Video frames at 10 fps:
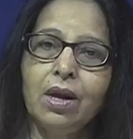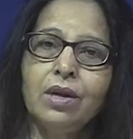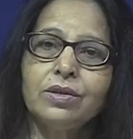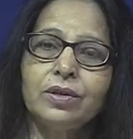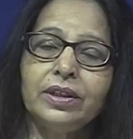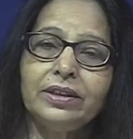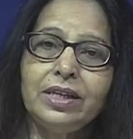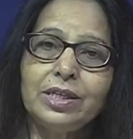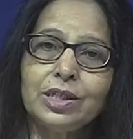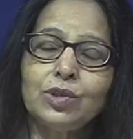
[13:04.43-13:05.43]
So in
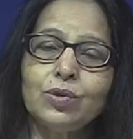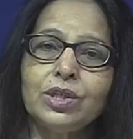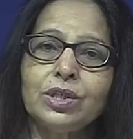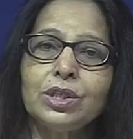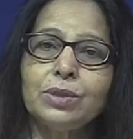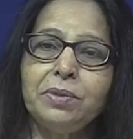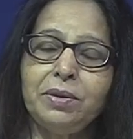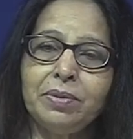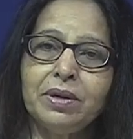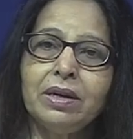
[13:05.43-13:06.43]
these situations,
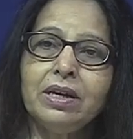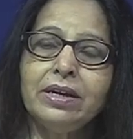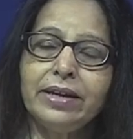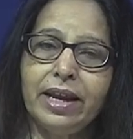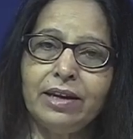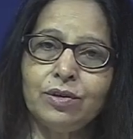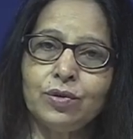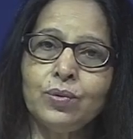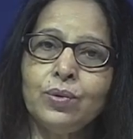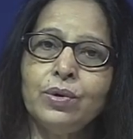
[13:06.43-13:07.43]
people tend
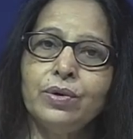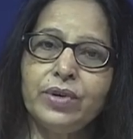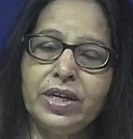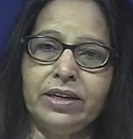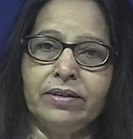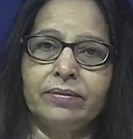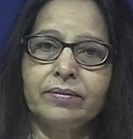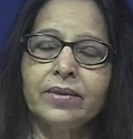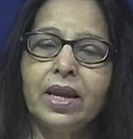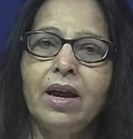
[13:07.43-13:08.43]
to read.
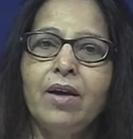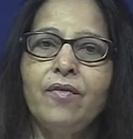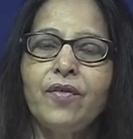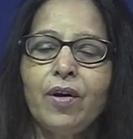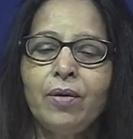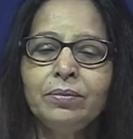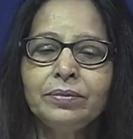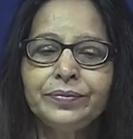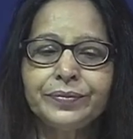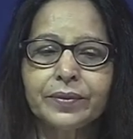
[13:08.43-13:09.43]
From
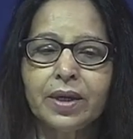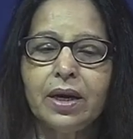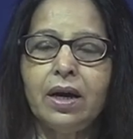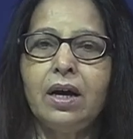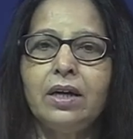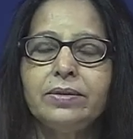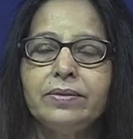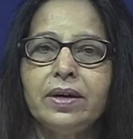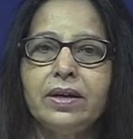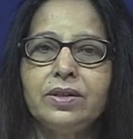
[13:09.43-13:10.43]

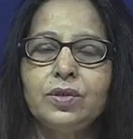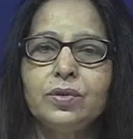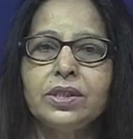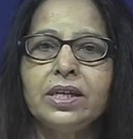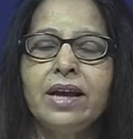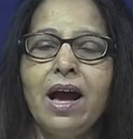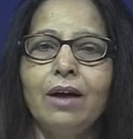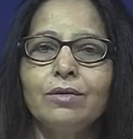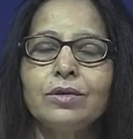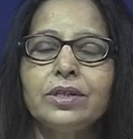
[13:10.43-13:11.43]
choosing
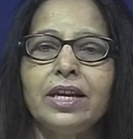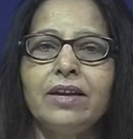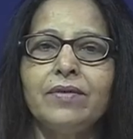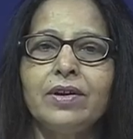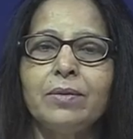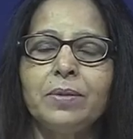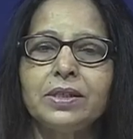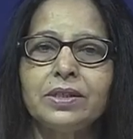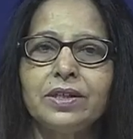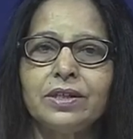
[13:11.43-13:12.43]
how to deliver a
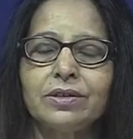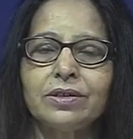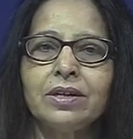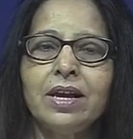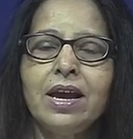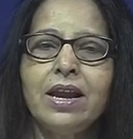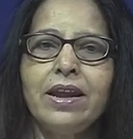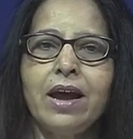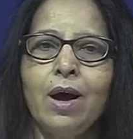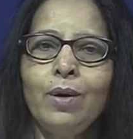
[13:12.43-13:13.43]
presentation,
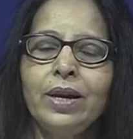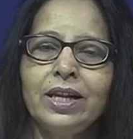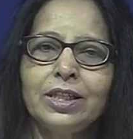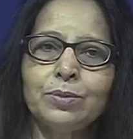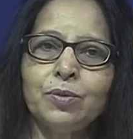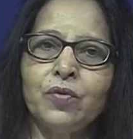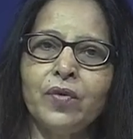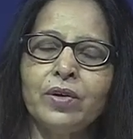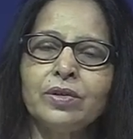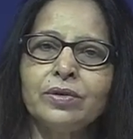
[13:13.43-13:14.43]
now let's move
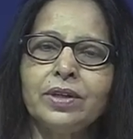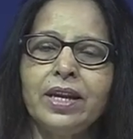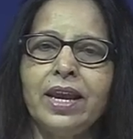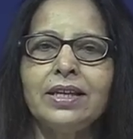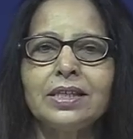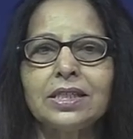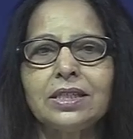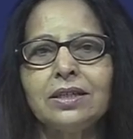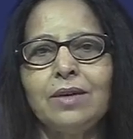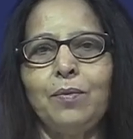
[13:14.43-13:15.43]
on to the next
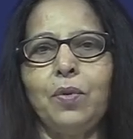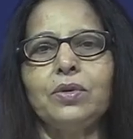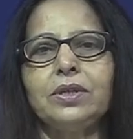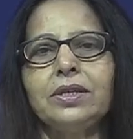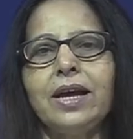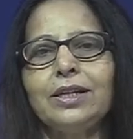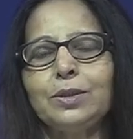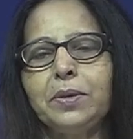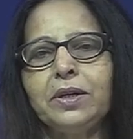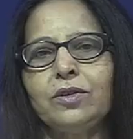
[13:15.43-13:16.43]
important
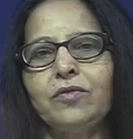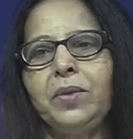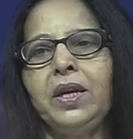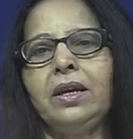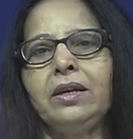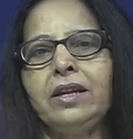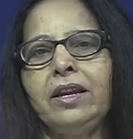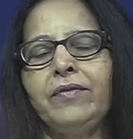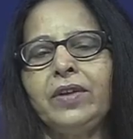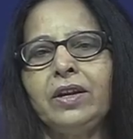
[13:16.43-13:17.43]
aspect of
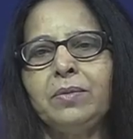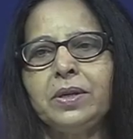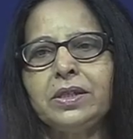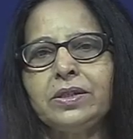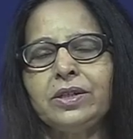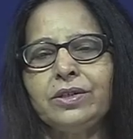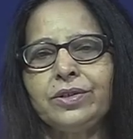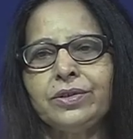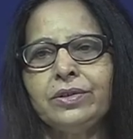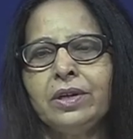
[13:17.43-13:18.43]
delivering a
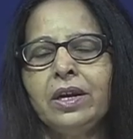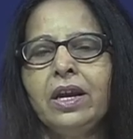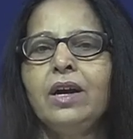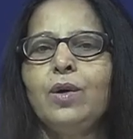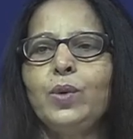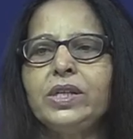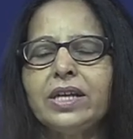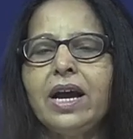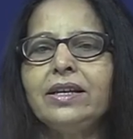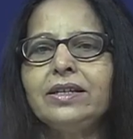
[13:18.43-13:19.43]
presentation, which
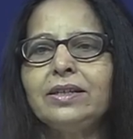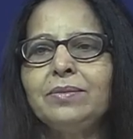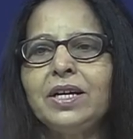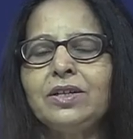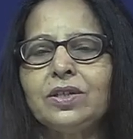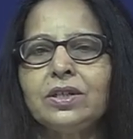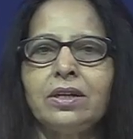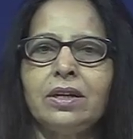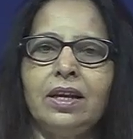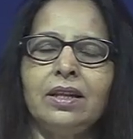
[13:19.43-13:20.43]
I did mention
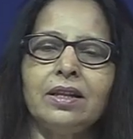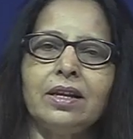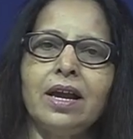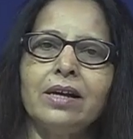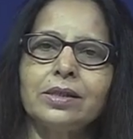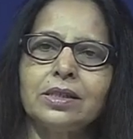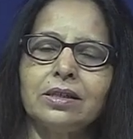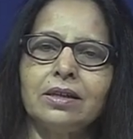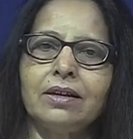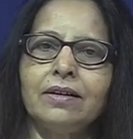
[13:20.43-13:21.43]
in the last
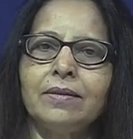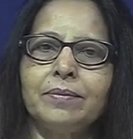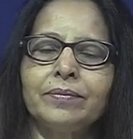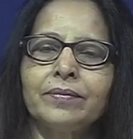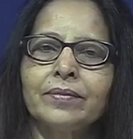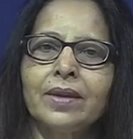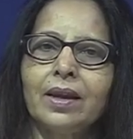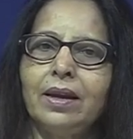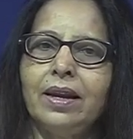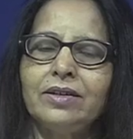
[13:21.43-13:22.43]

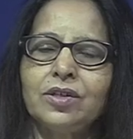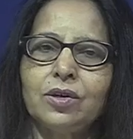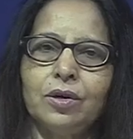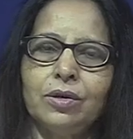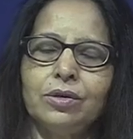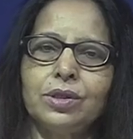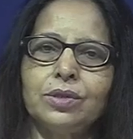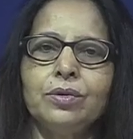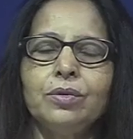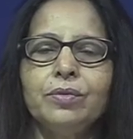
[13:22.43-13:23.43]
lecture
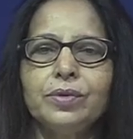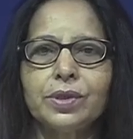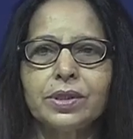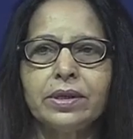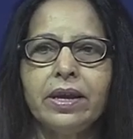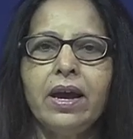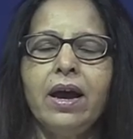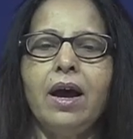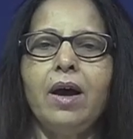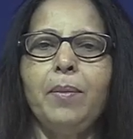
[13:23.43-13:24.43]
also, was
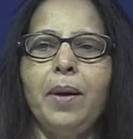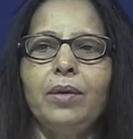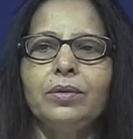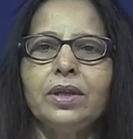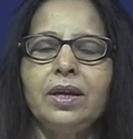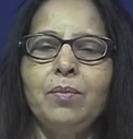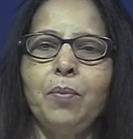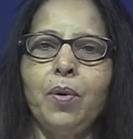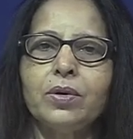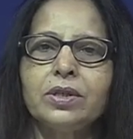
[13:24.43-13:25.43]
about the
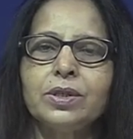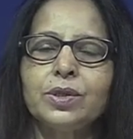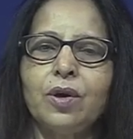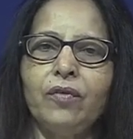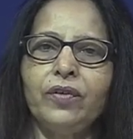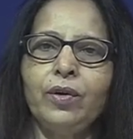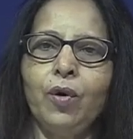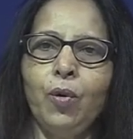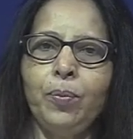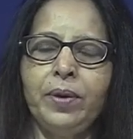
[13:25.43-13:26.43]
importance of an
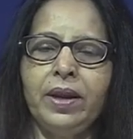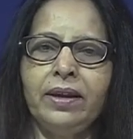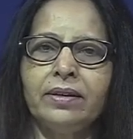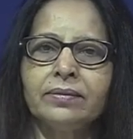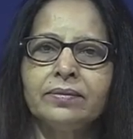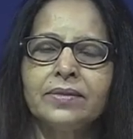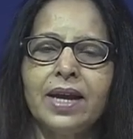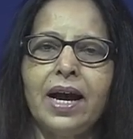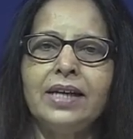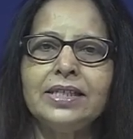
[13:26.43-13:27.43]
opening.
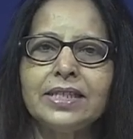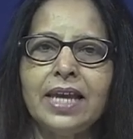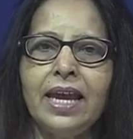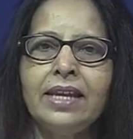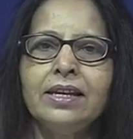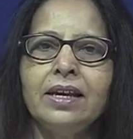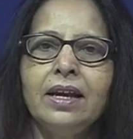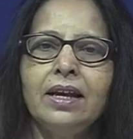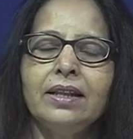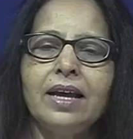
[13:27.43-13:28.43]
I said
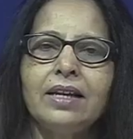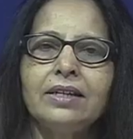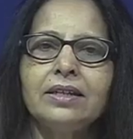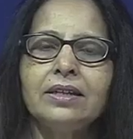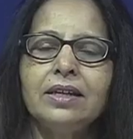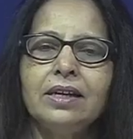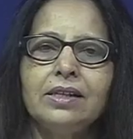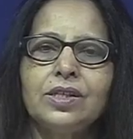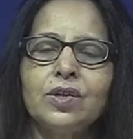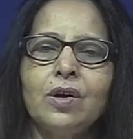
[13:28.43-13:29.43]
that
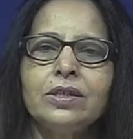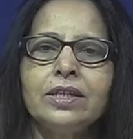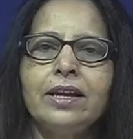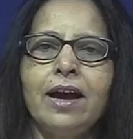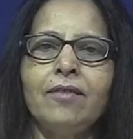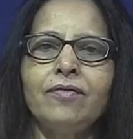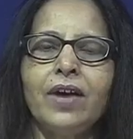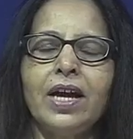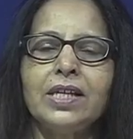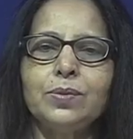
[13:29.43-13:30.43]
it's not enough,
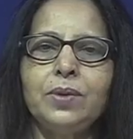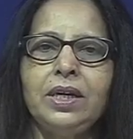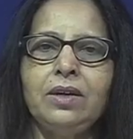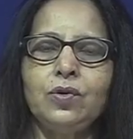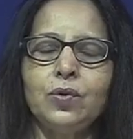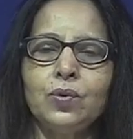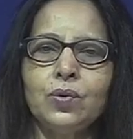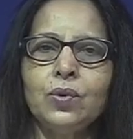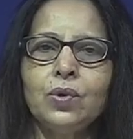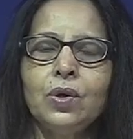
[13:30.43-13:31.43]
as we
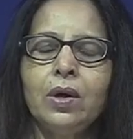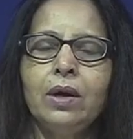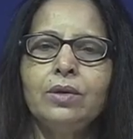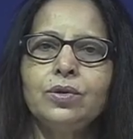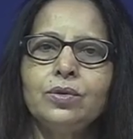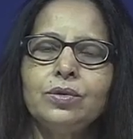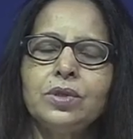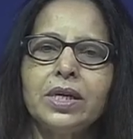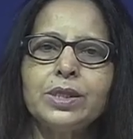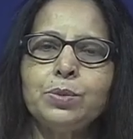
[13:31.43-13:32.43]
do, to
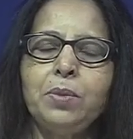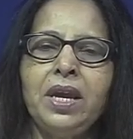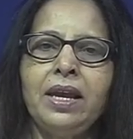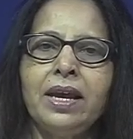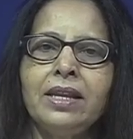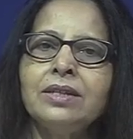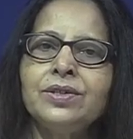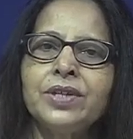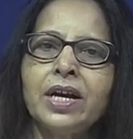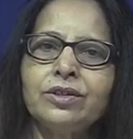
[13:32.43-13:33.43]
just make an
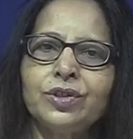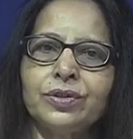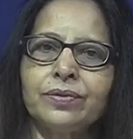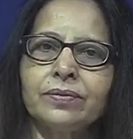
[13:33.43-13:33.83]
introduction.